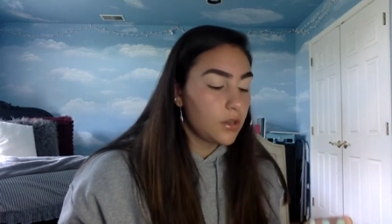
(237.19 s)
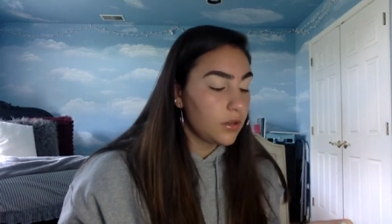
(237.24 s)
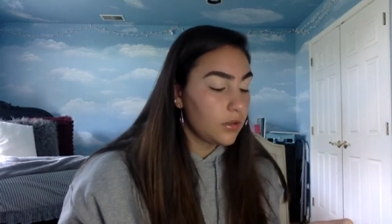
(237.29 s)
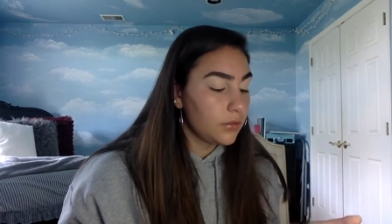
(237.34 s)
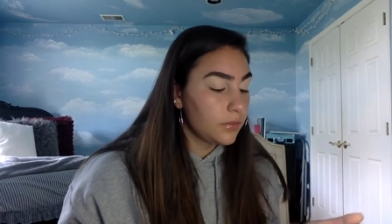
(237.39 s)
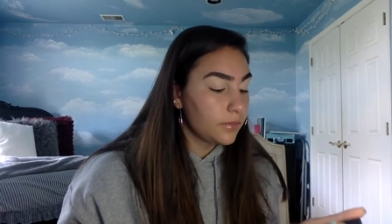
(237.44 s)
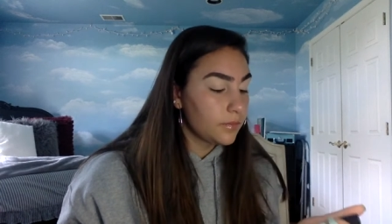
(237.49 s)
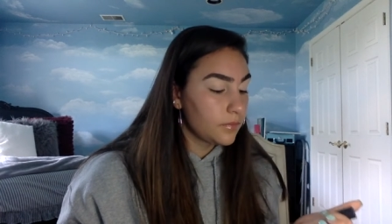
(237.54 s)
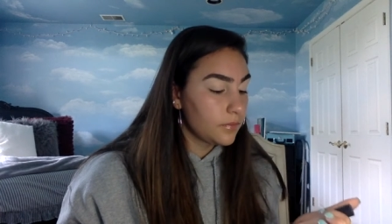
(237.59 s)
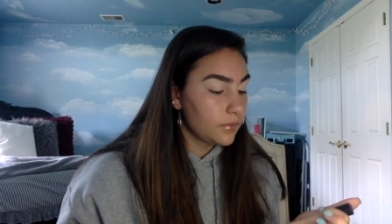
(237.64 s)
like,
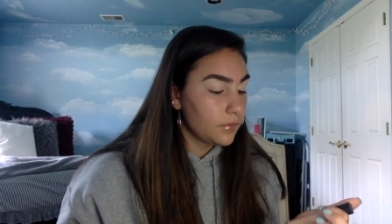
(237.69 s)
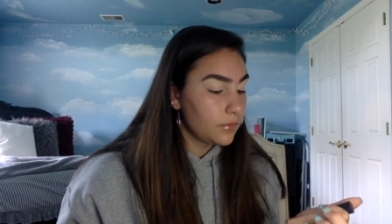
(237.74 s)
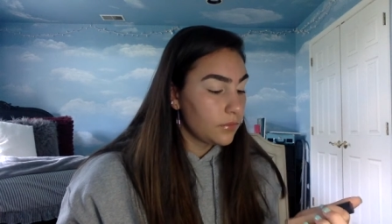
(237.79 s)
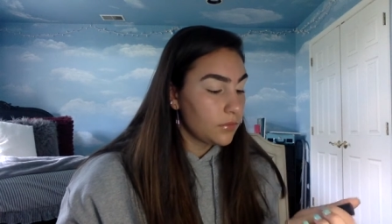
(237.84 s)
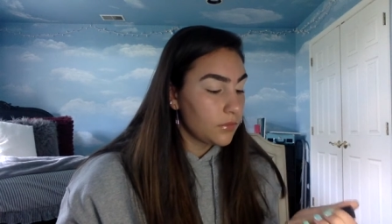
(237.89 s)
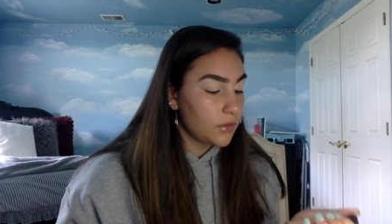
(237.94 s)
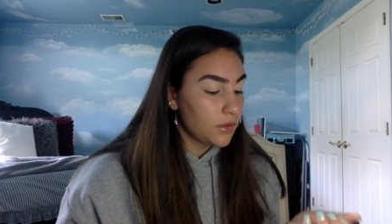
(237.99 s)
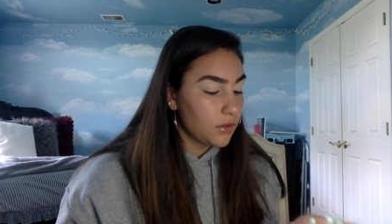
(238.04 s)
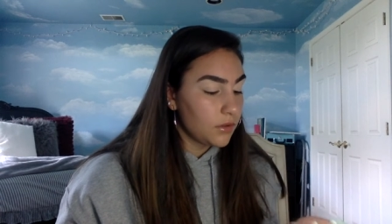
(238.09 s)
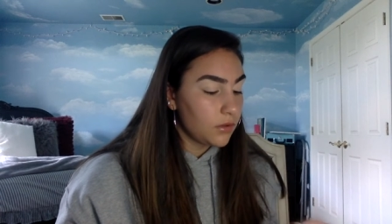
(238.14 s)

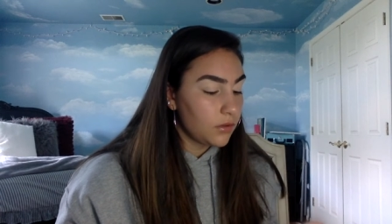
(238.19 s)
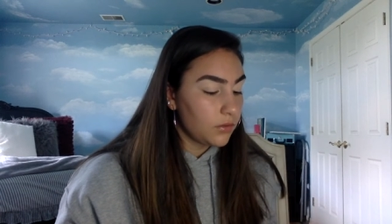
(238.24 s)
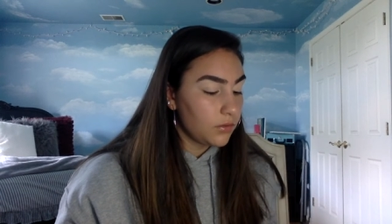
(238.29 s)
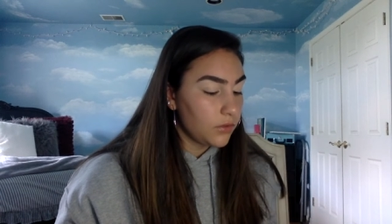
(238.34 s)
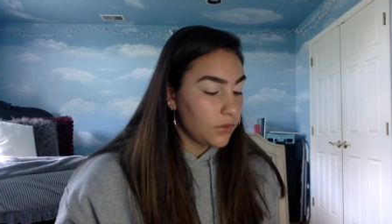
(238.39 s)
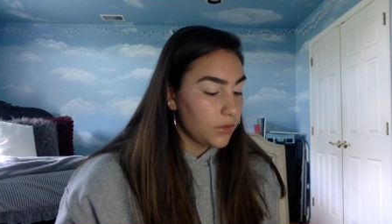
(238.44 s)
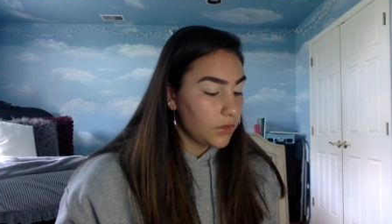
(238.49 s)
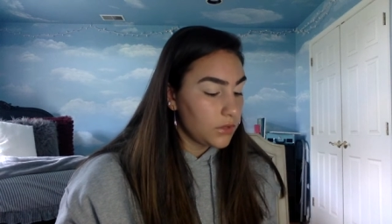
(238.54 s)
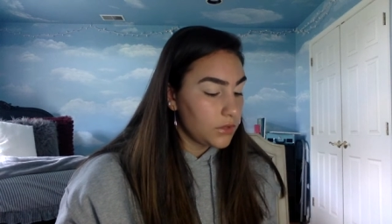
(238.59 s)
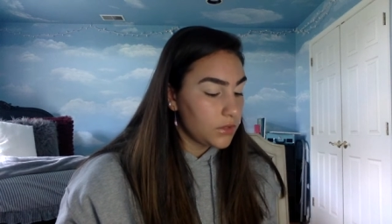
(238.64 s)

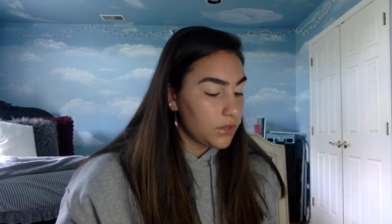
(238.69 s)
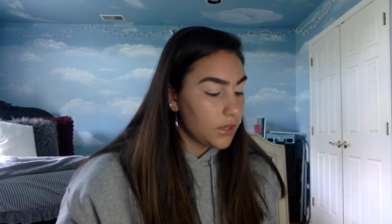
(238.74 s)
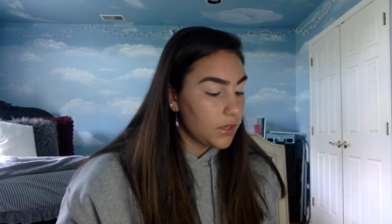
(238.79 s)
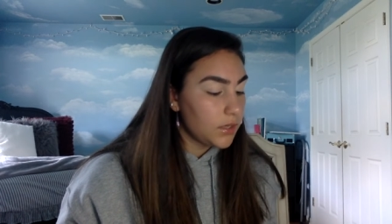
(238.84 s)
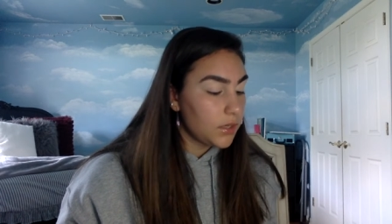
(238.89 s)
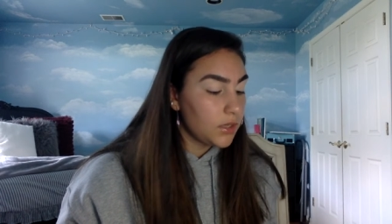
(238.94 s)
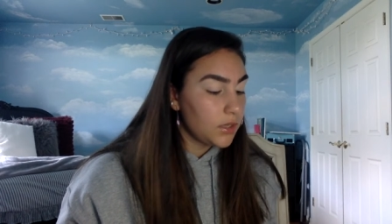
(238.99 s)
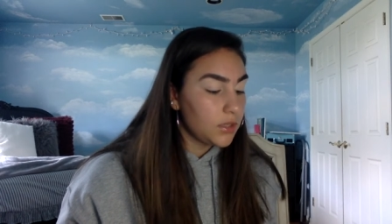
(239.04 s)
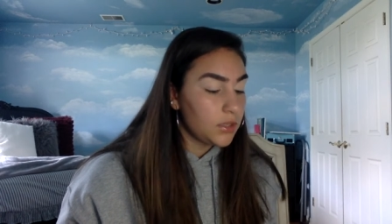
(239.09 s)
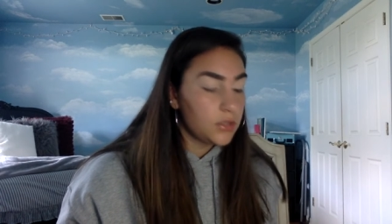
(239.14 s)
really sad.
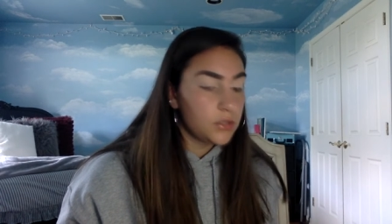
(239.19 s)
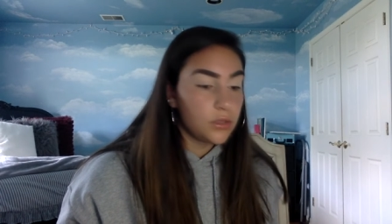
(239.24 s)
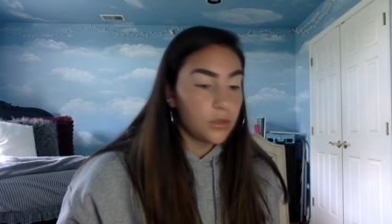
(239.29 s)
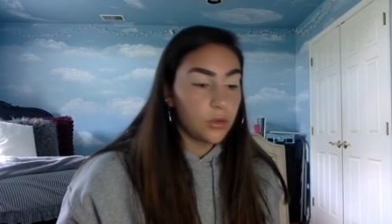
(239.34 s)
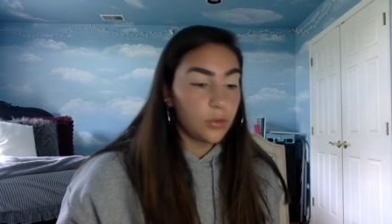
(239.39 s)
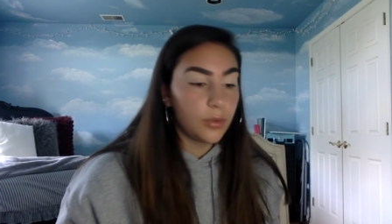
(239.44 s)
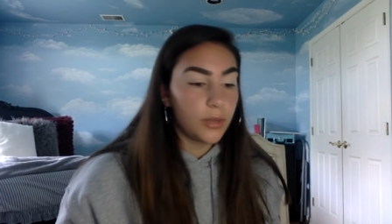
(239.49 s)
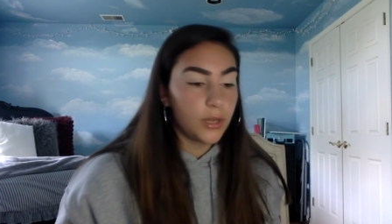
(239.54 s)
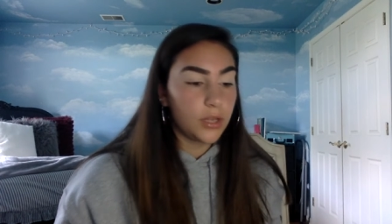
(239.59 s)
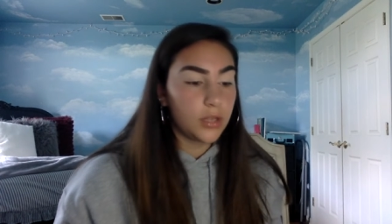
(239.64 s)
I need to
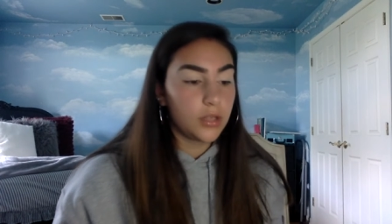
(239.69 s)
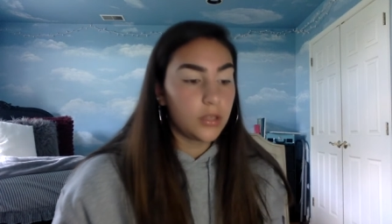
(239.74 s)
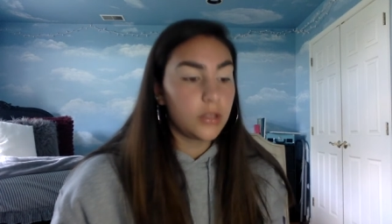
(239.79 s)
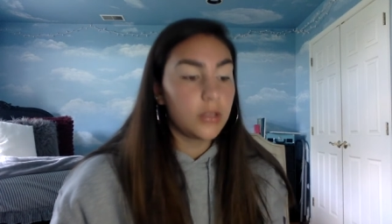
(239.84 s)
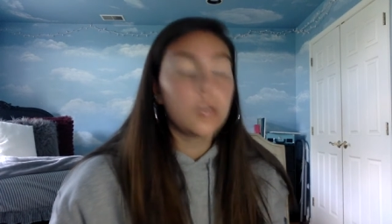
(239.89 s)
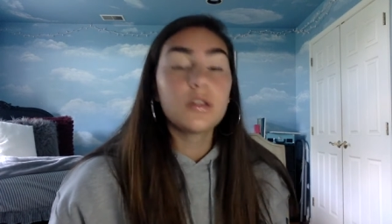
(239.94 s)
go back and